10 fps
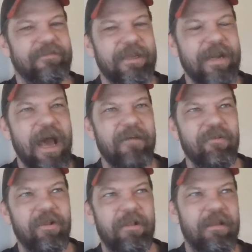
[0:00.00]
the
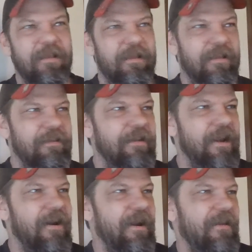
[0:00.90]
novel
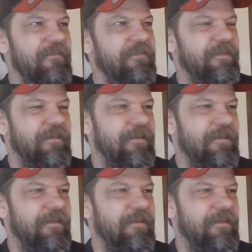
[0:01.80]
narrative,